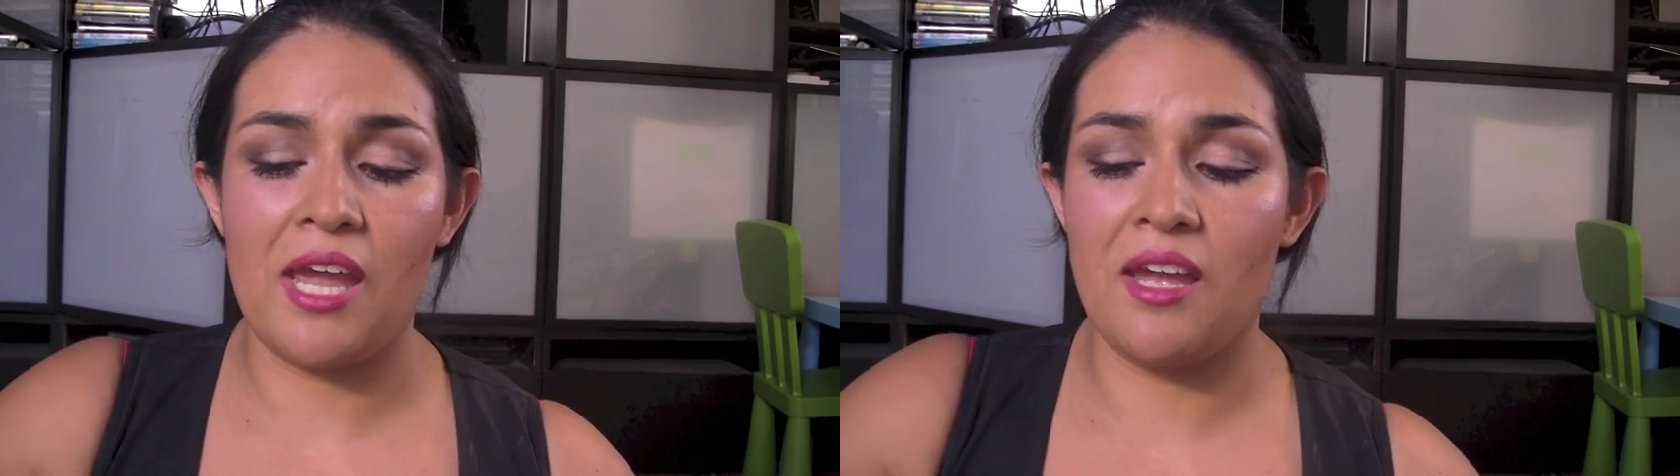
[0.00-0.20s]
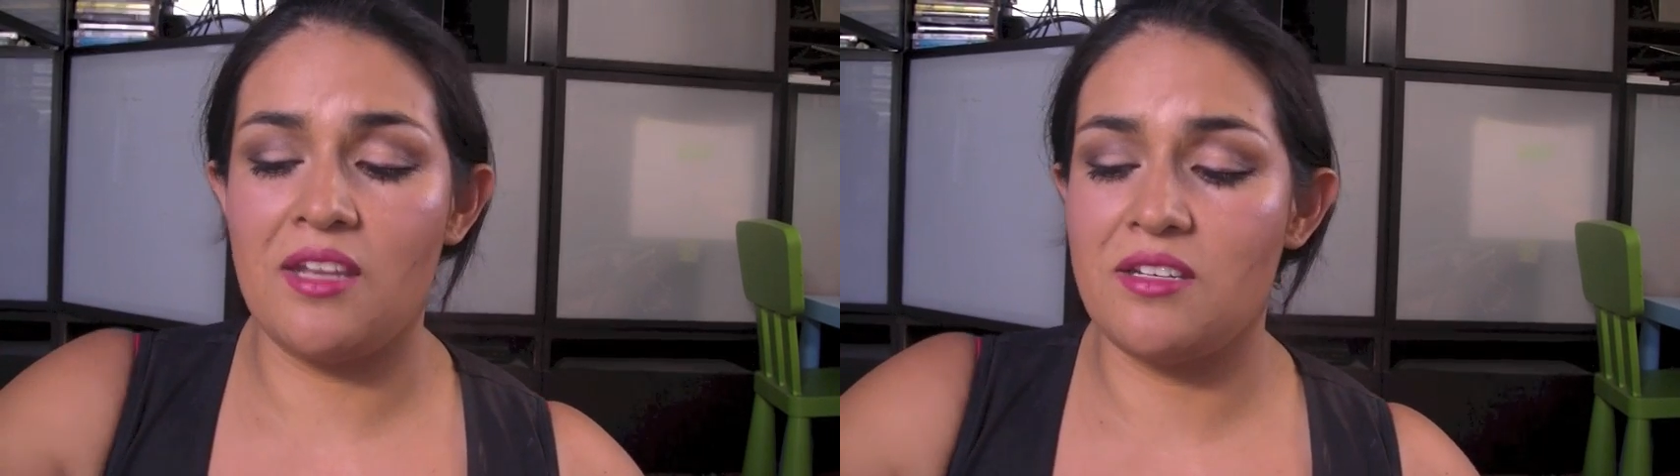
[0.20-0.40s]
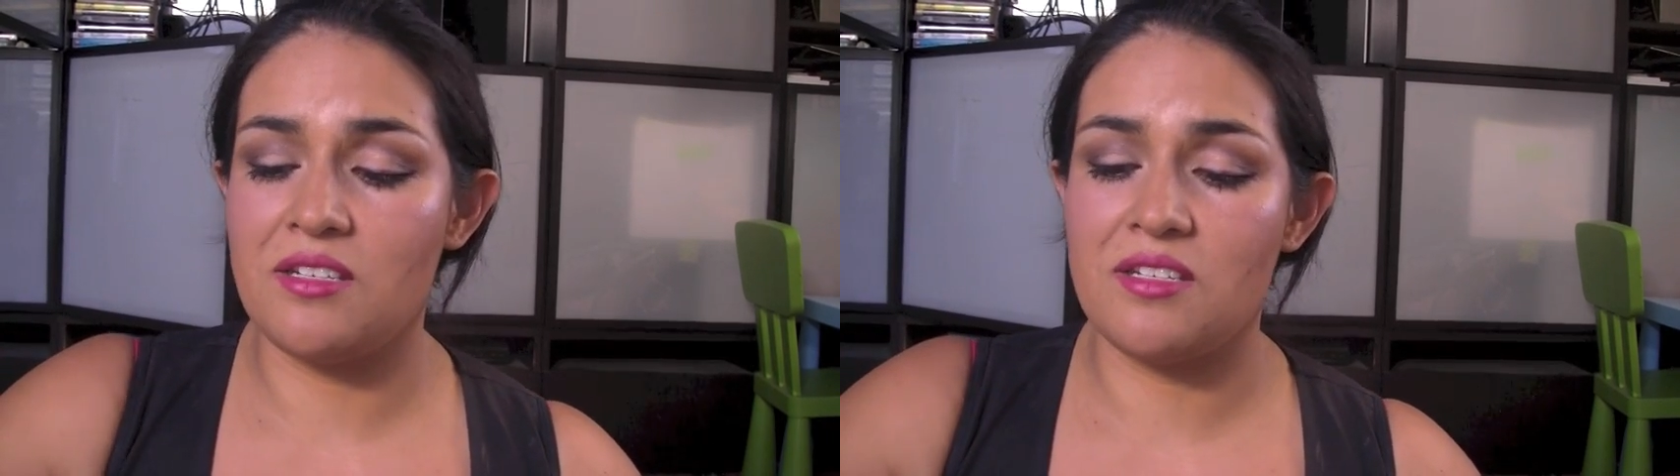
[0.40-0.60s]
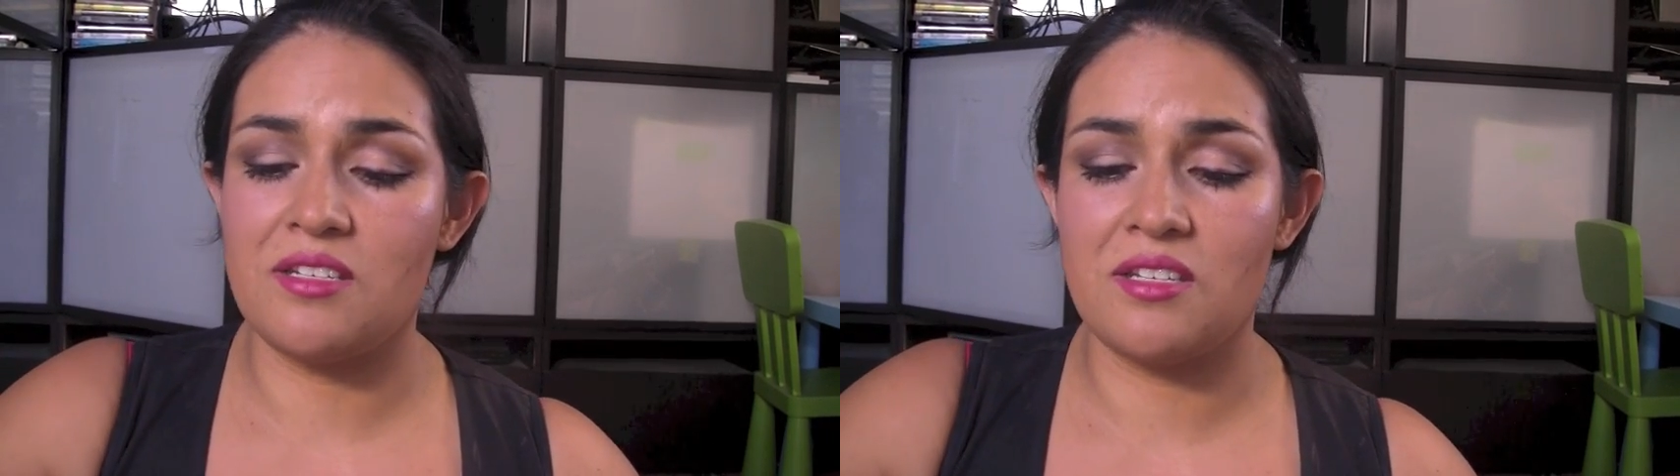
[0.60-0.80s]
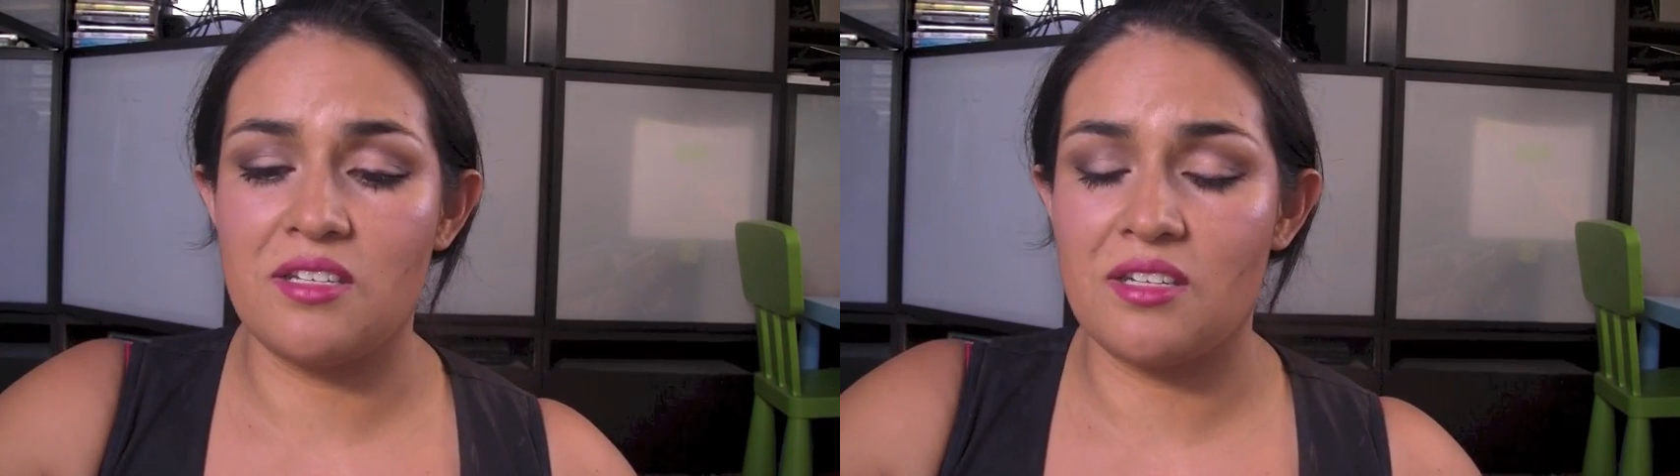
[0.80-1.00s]
and
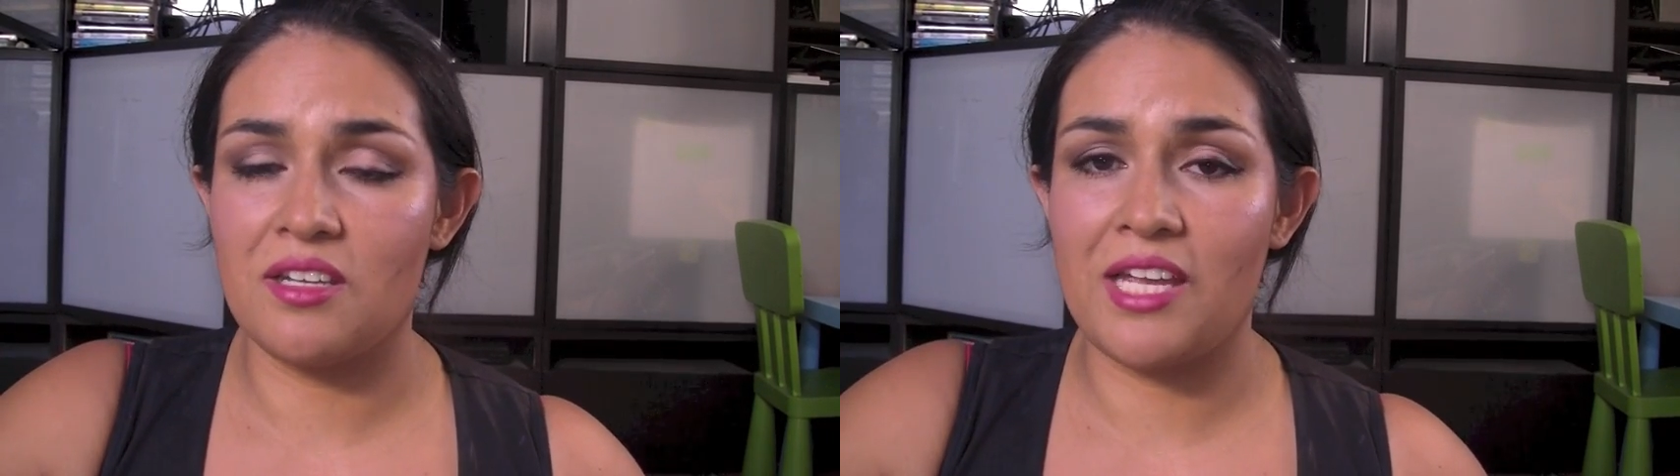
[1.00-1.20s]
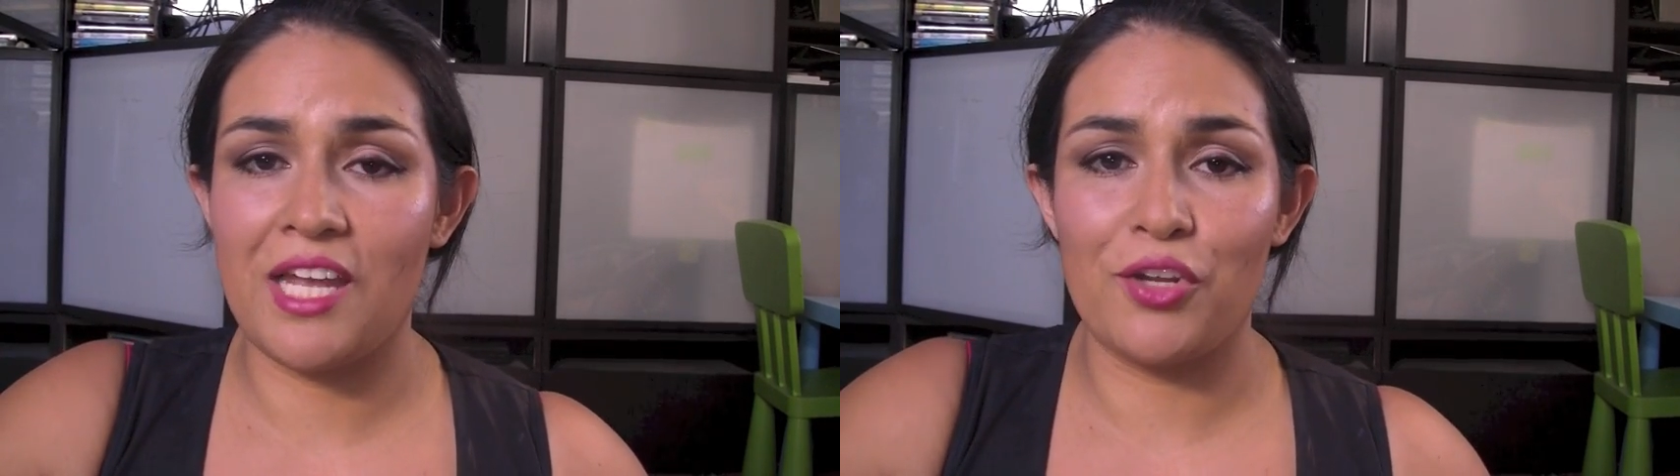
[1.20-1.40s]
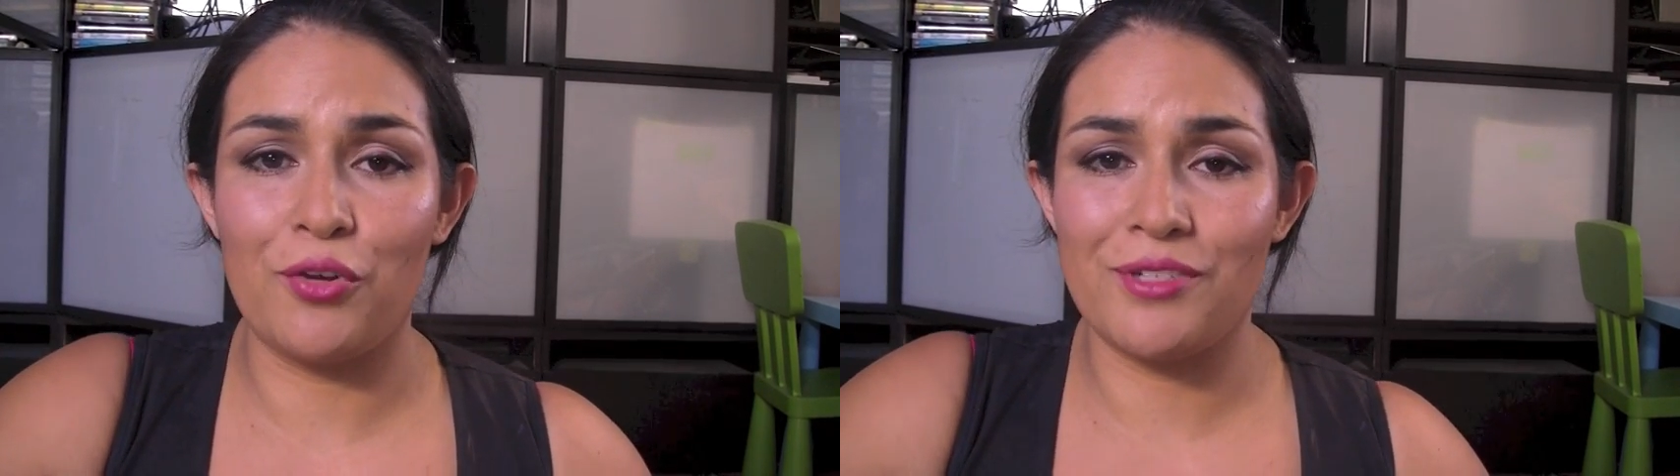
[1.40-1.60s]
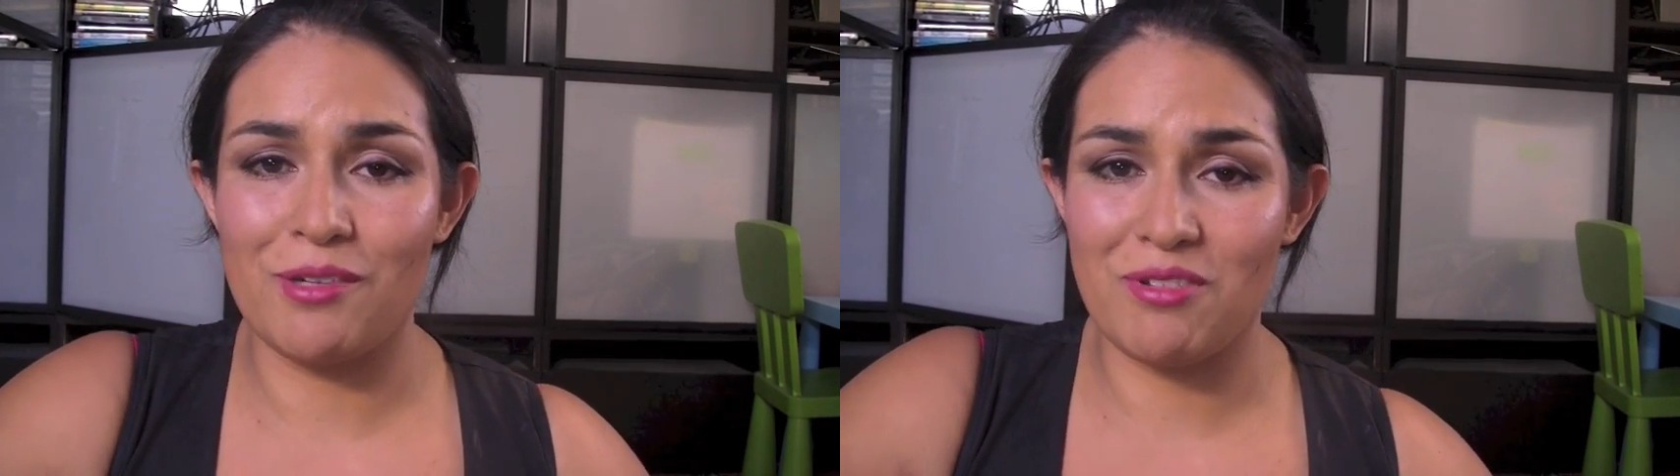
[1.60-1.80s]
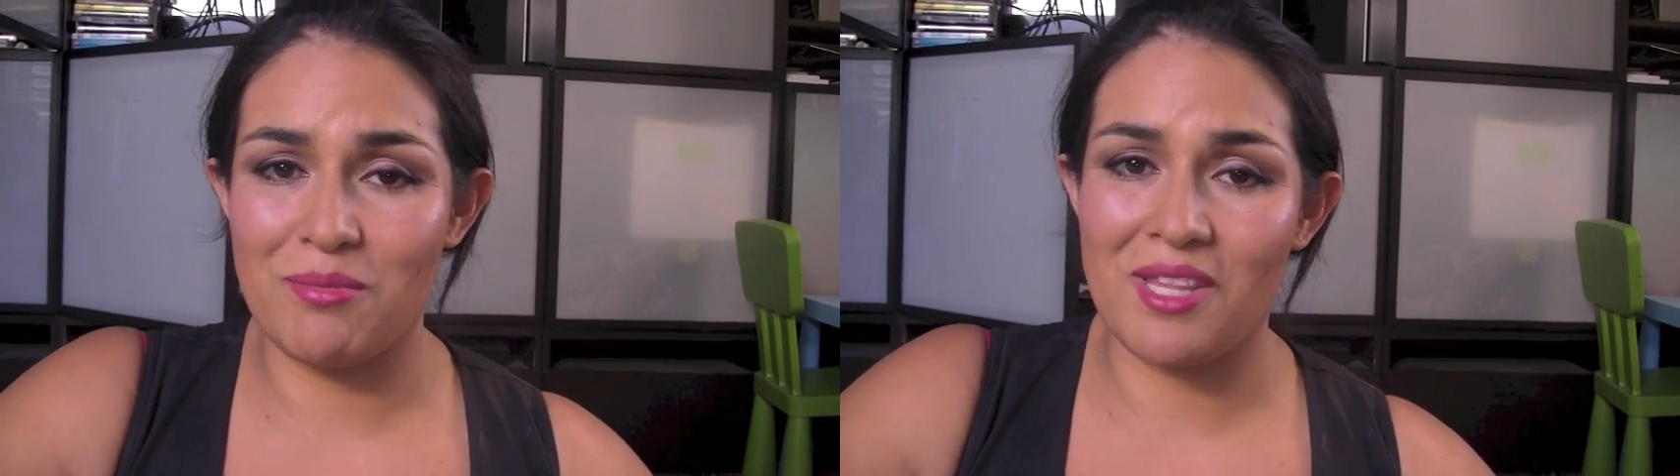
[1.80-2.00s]
get in
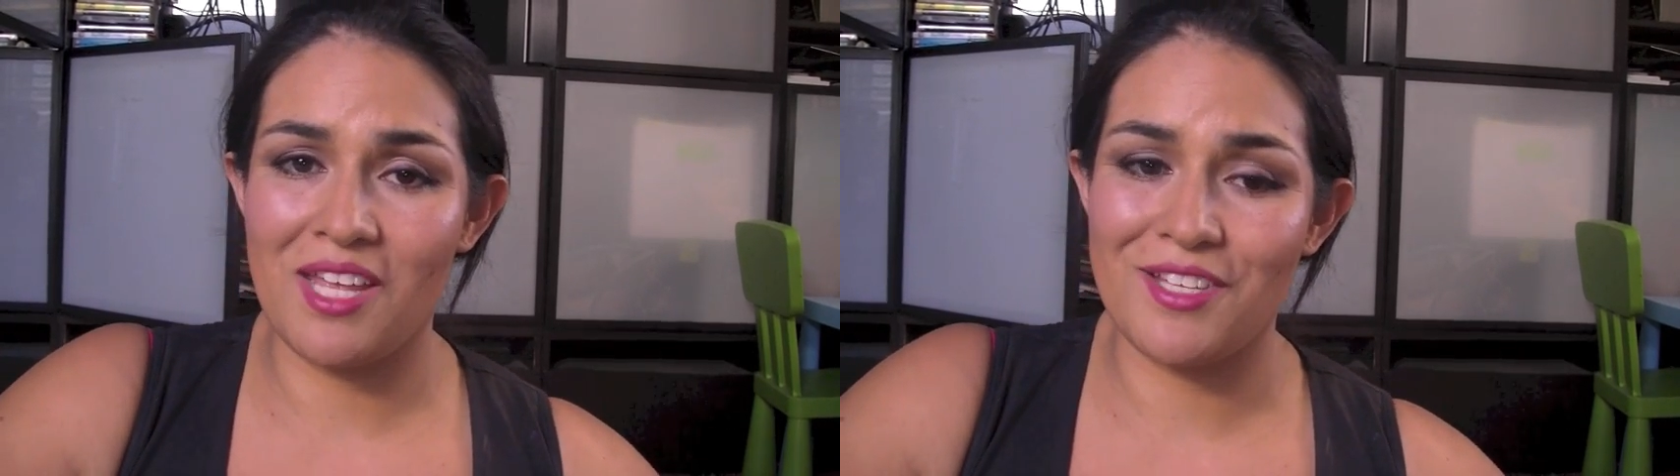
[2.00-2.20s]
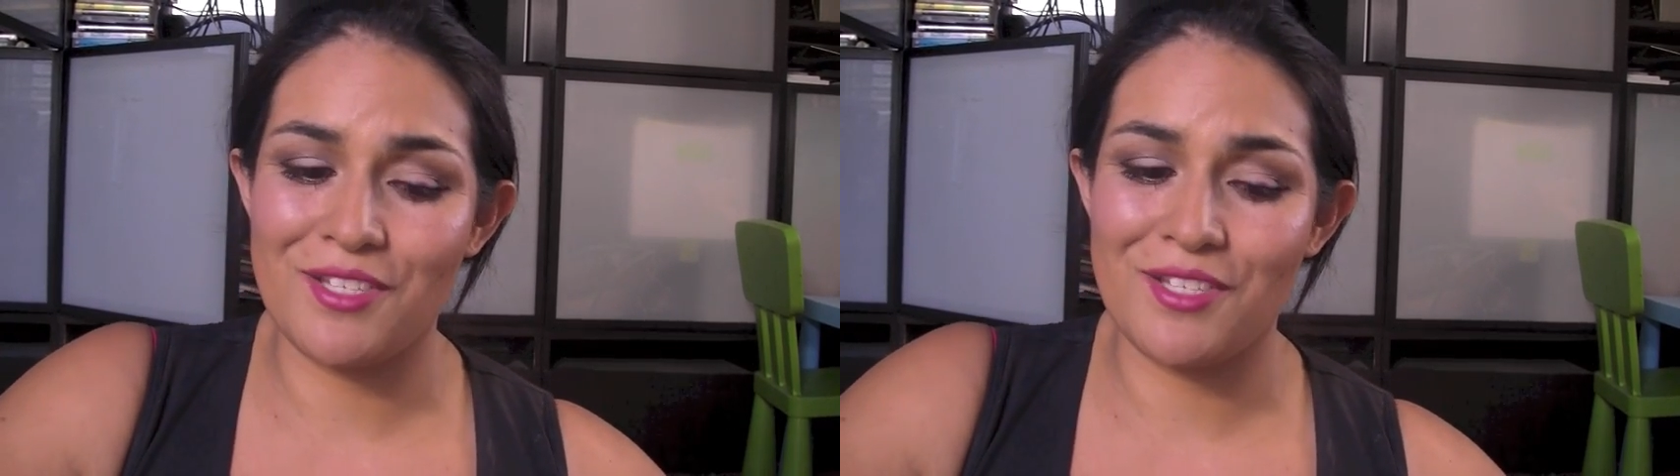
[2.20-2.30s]
contact with me there.